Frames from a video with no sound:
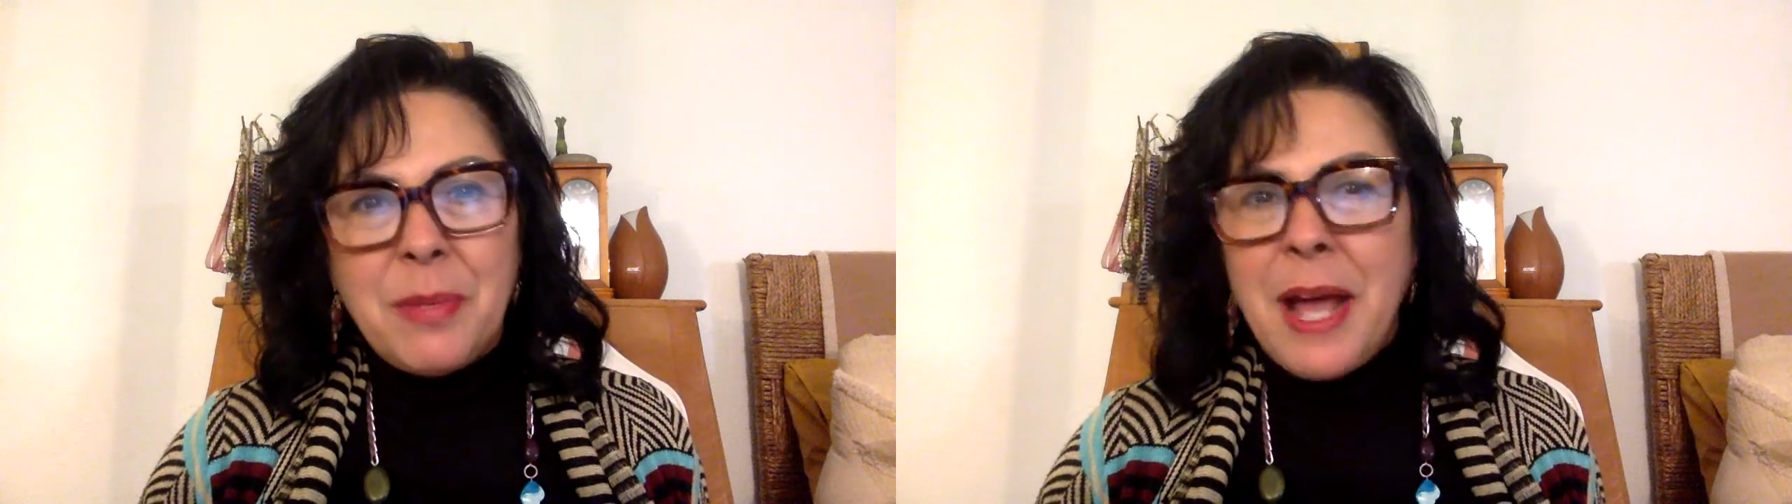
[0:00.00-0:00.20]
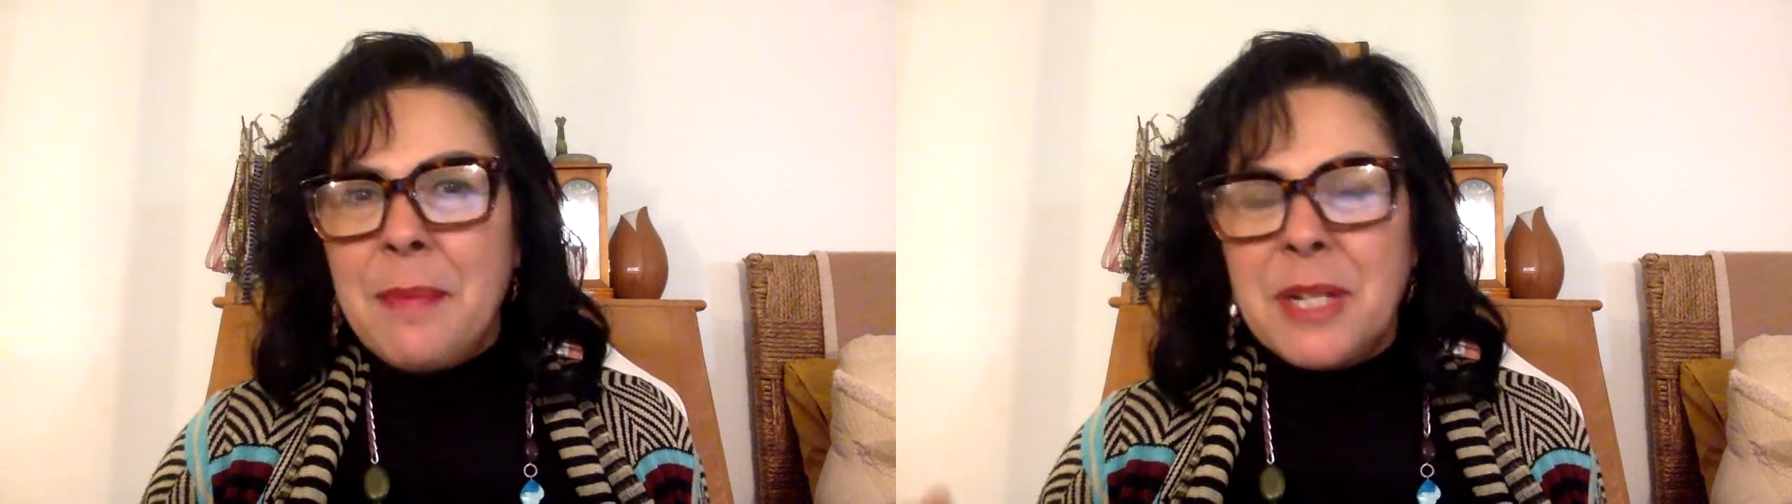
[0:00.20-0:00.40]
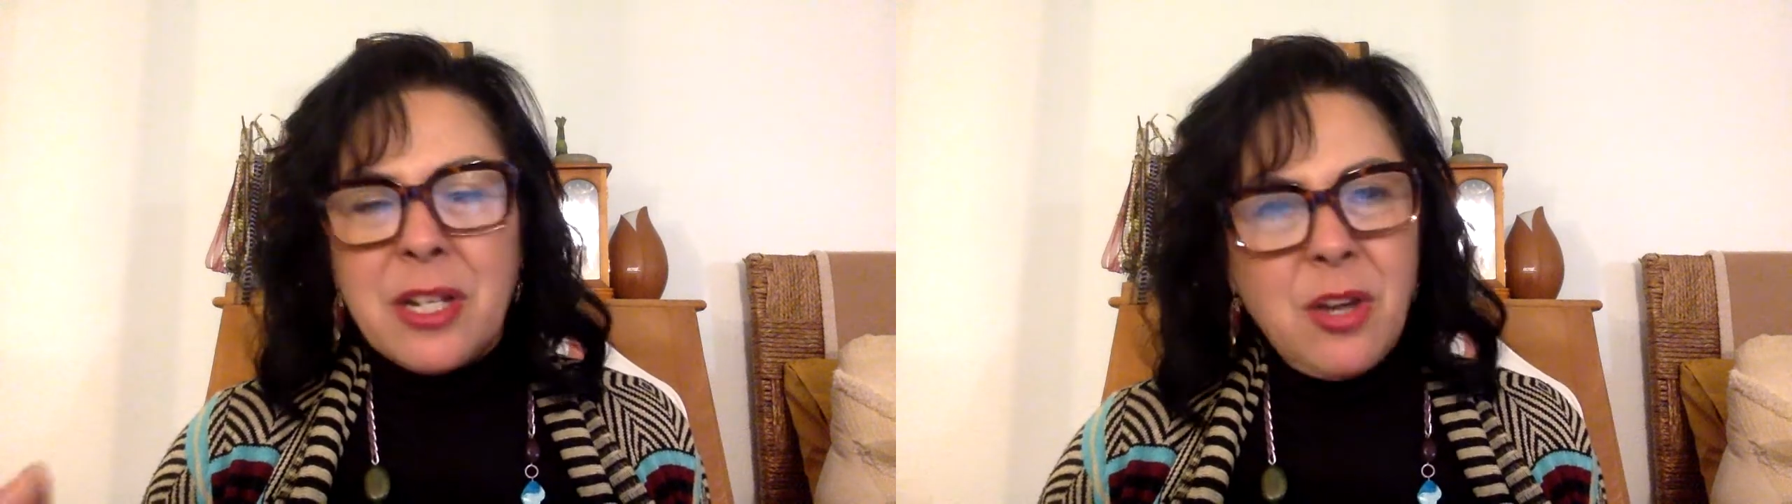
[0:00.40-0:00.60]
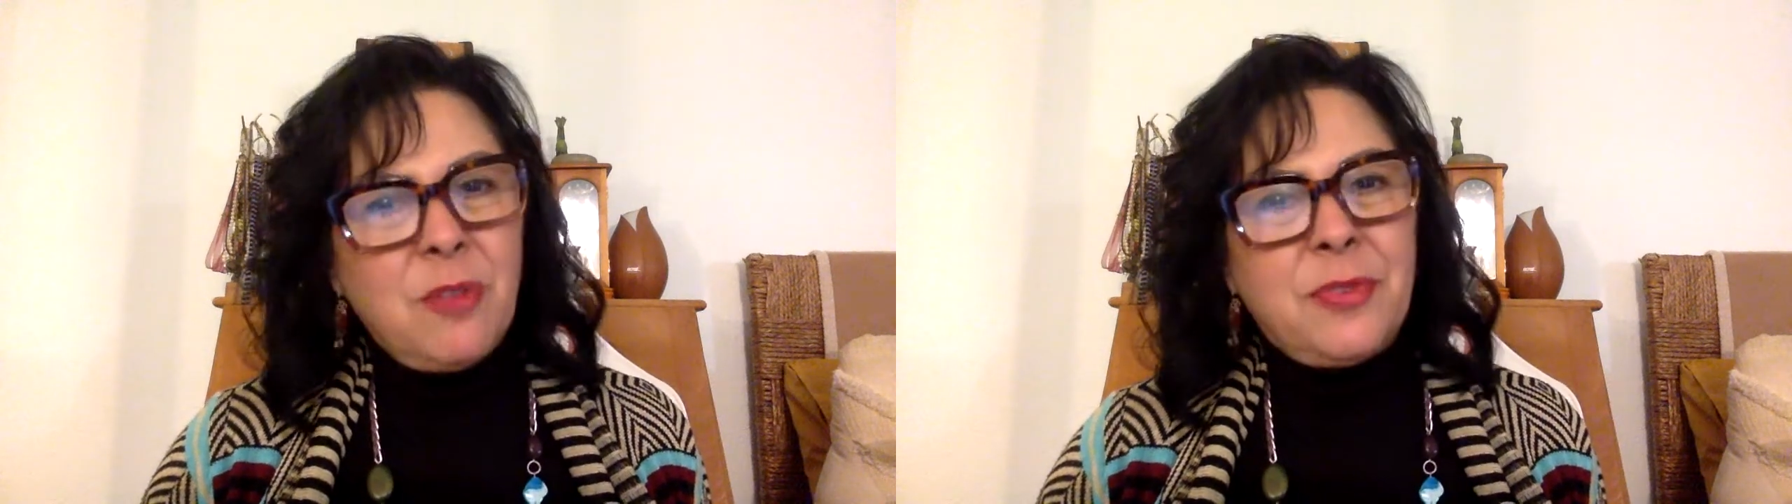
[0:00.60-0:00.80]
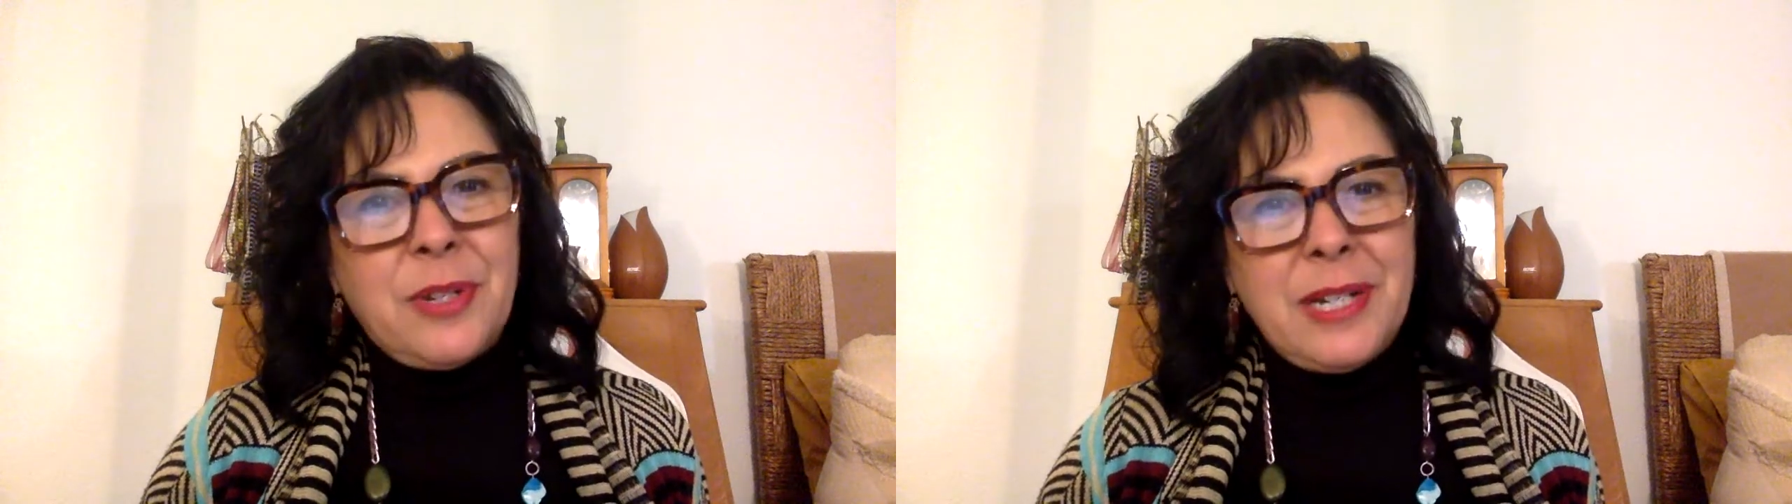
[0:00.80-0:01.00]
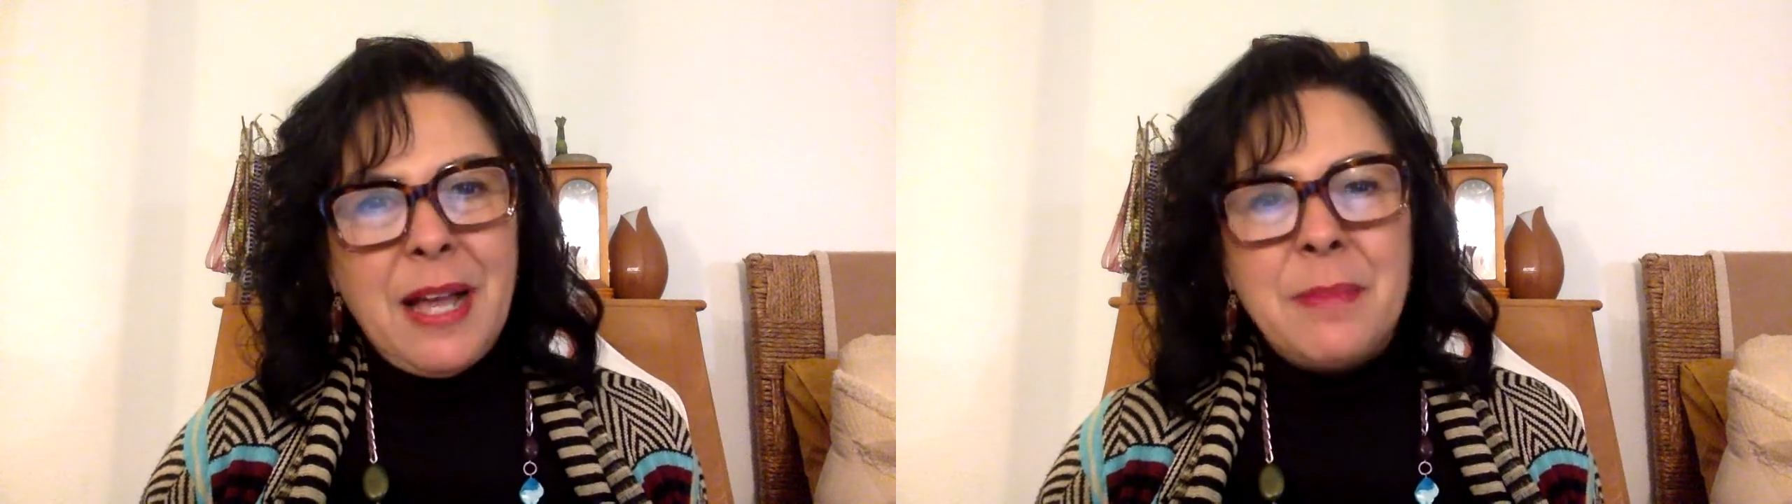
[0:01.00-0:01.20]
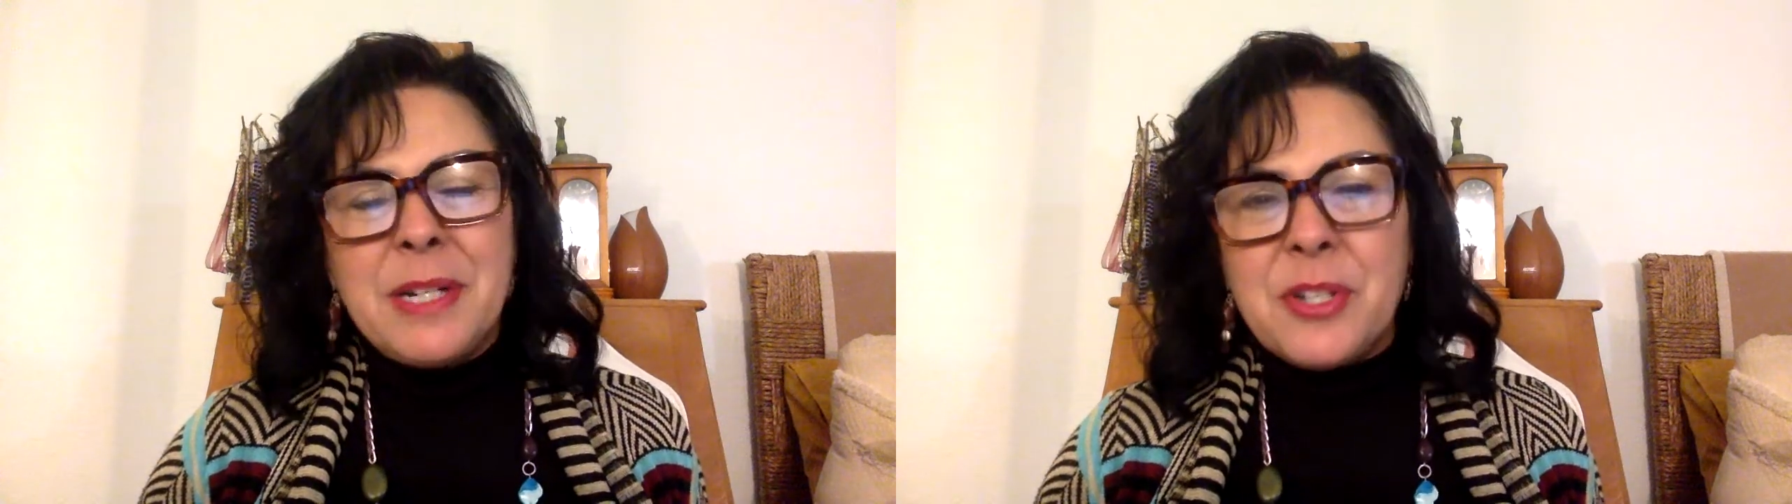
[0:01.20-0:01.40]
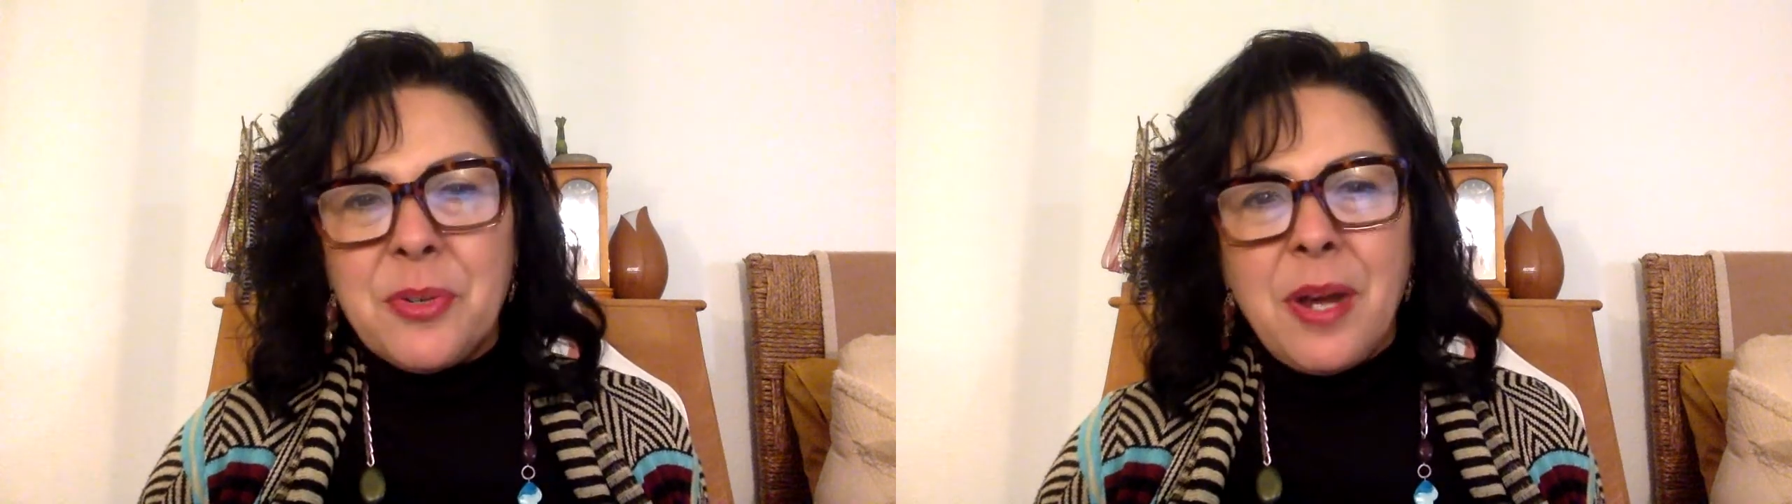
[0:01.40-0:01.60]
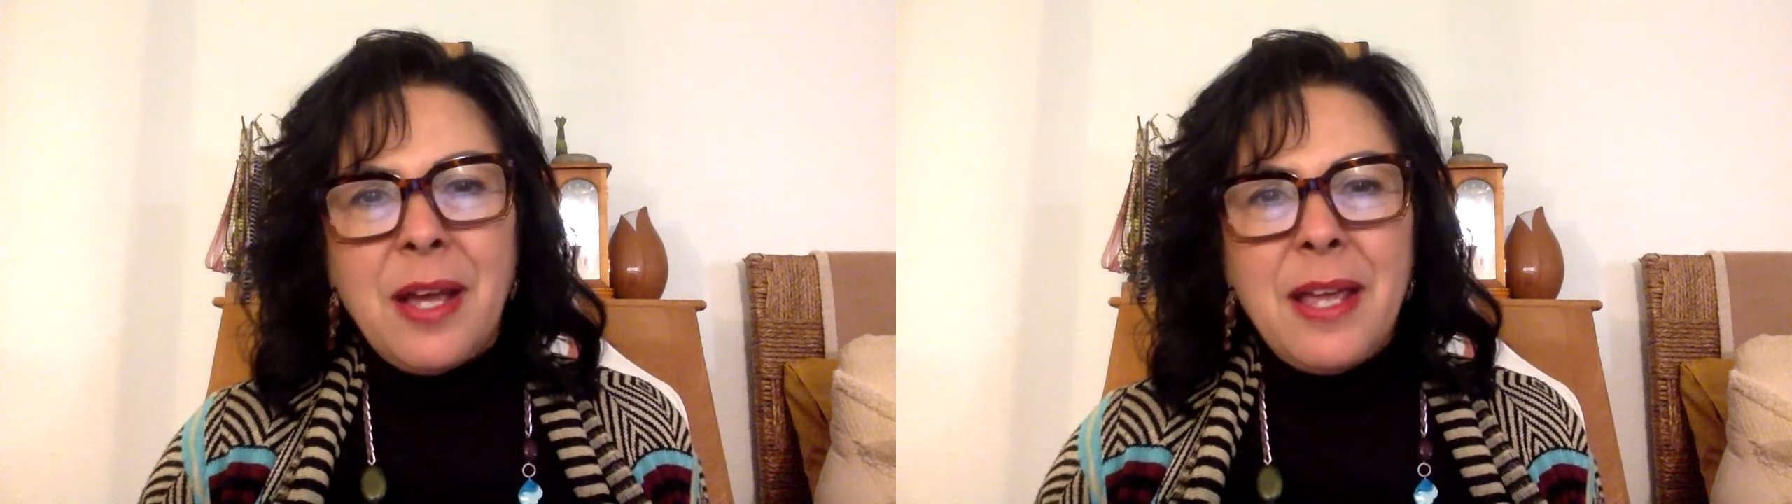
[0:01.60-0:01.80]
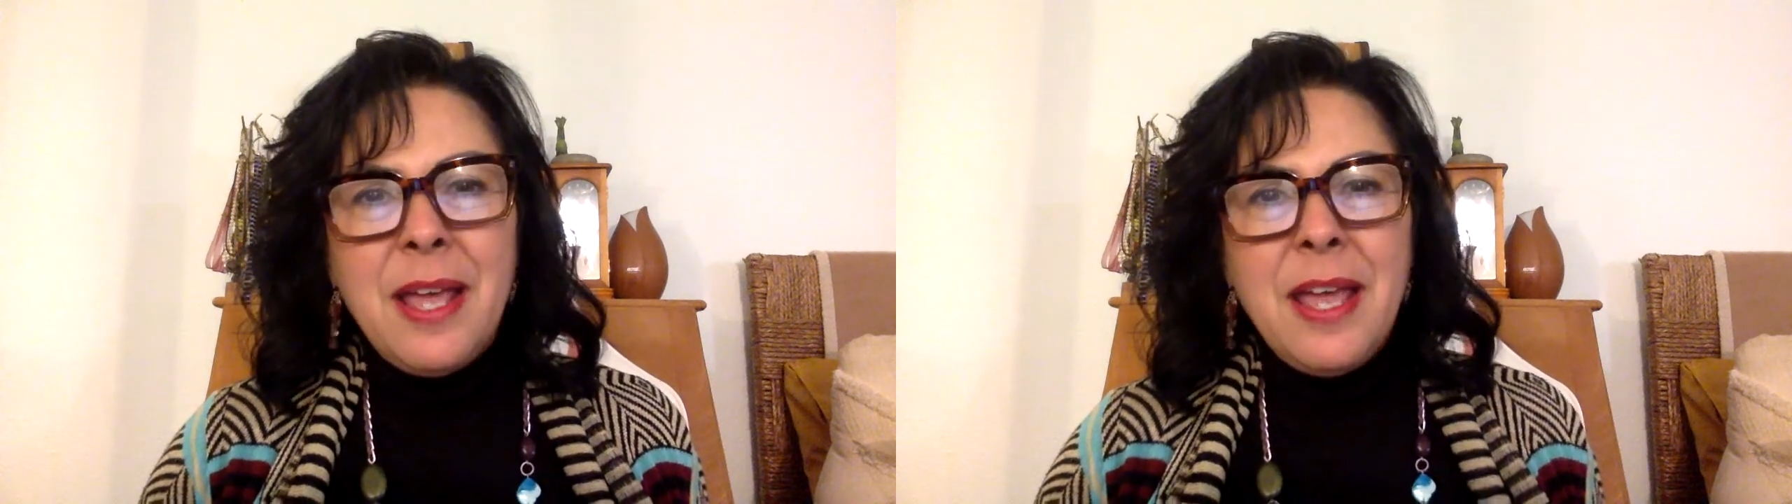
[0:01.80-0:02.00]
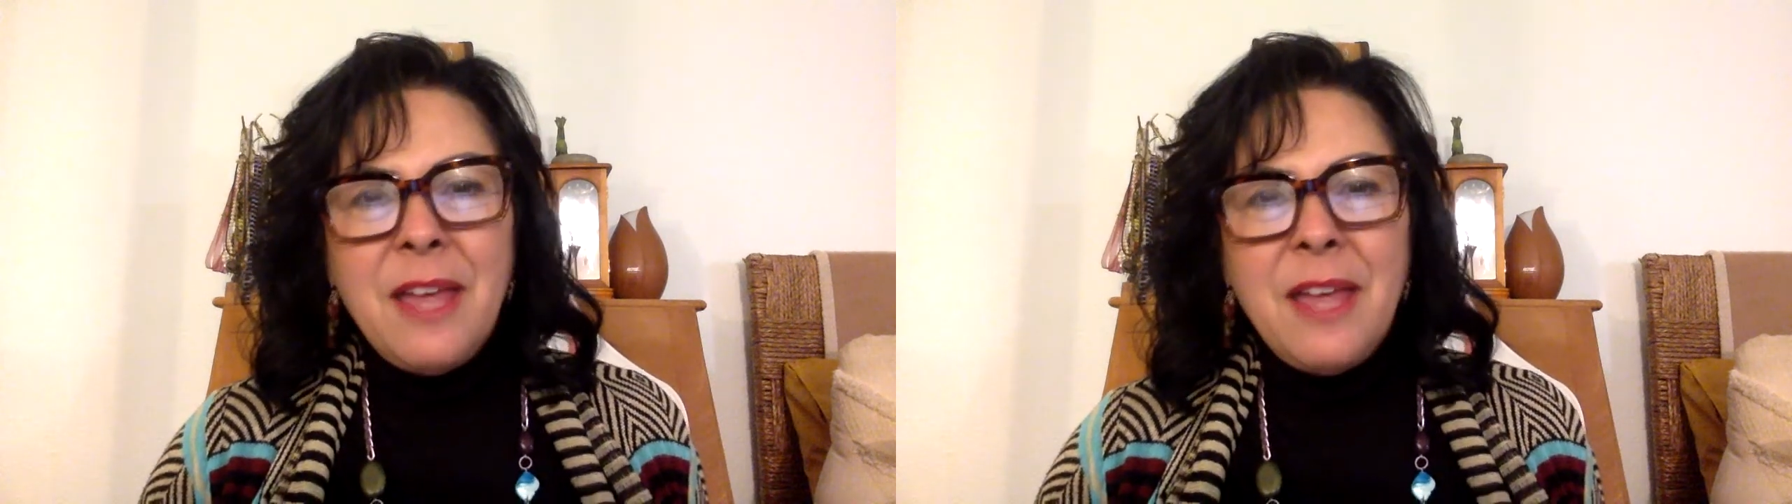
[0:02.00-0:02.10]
but I'm going to go for it. I'm going to try.